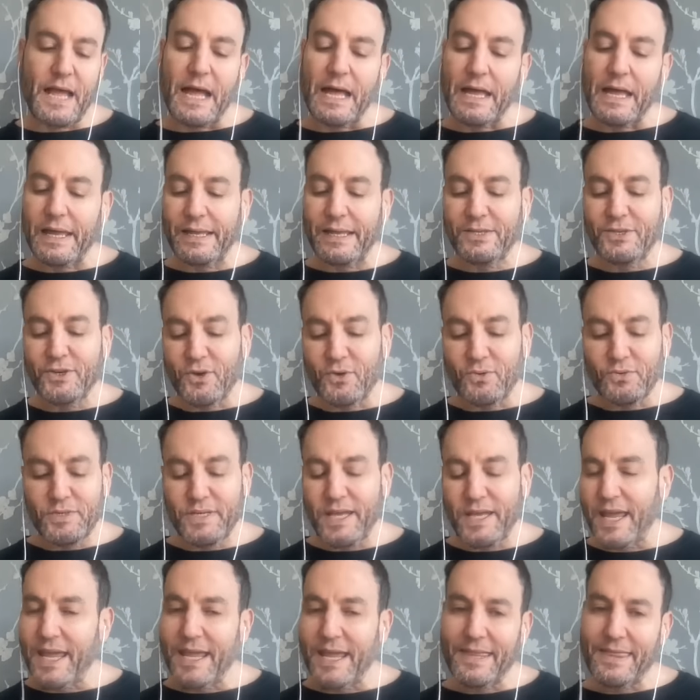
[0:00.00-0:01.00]
I don't
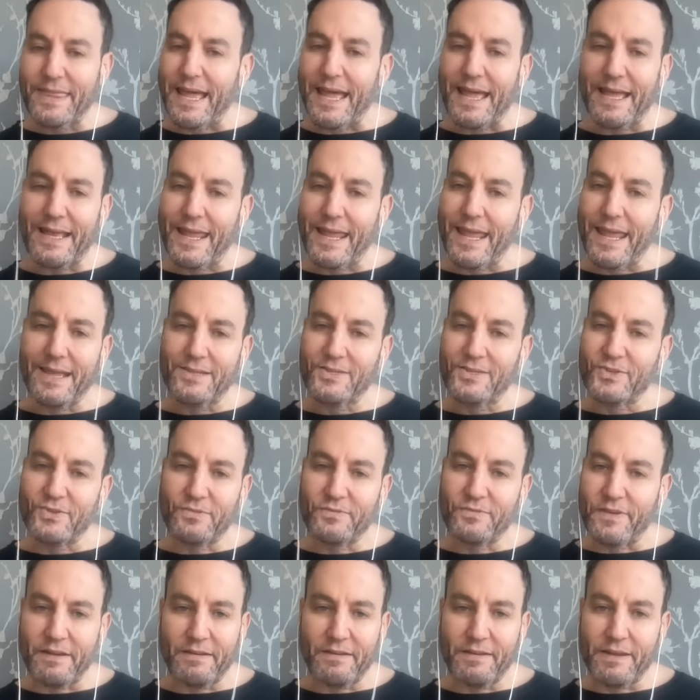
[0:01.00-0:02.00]
take that answer
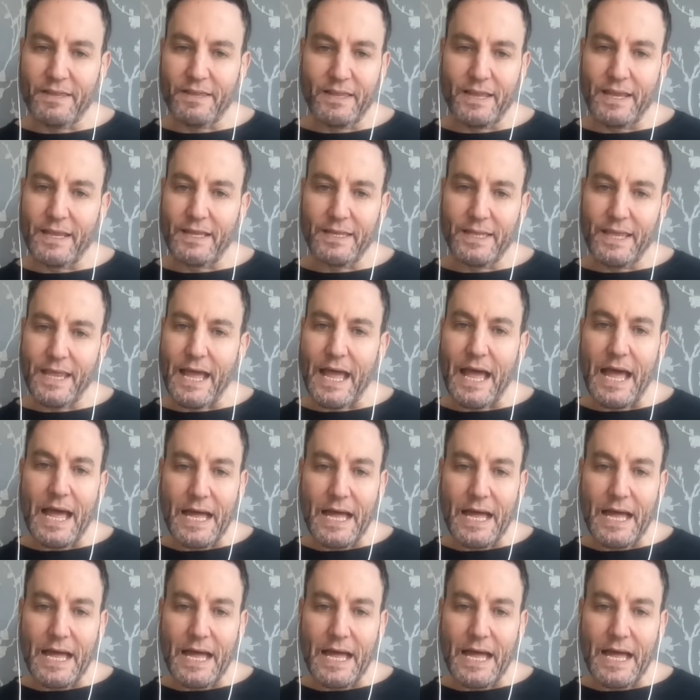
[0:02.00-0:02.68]
very lightly.